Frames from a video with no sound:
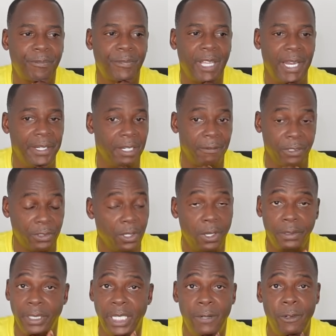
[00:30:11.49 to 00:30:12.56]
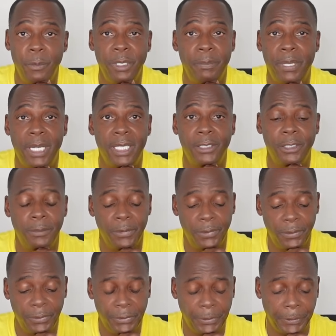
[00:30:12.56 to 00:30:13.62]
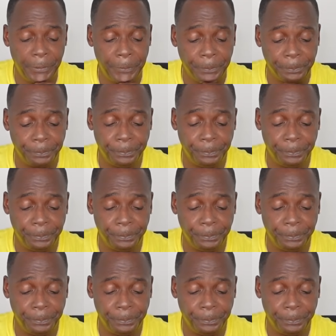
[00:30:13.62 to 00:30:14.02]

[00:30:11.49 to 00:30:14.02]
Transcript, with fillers: I never thought that it would be possible. So